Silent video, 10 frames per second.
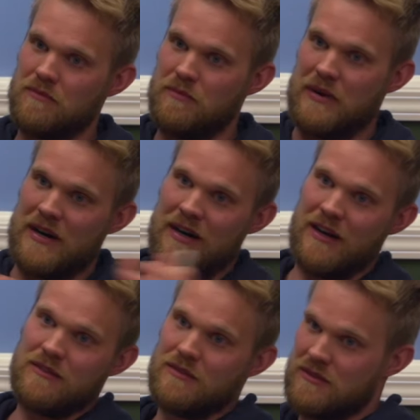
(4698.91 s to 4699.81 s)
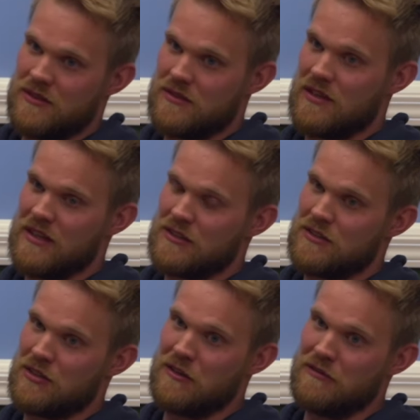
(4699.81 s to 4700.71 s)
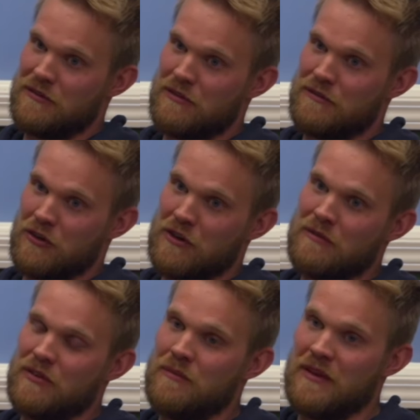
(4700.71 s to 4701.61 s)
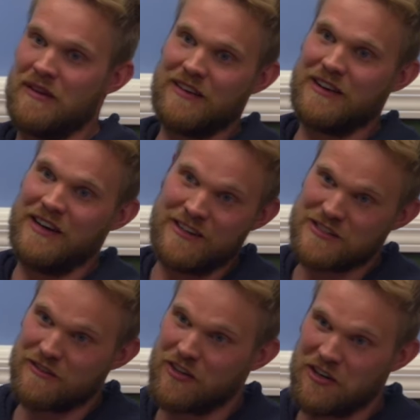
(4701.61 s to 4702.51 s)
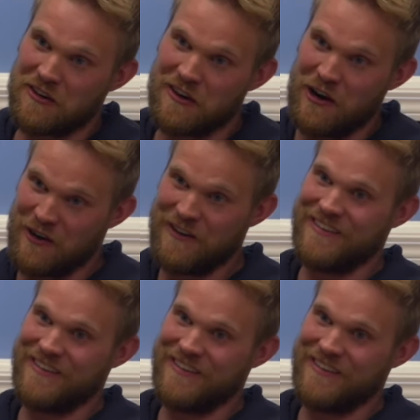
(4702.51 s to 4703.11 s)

buy just Douglas fir from the kindness of your heart?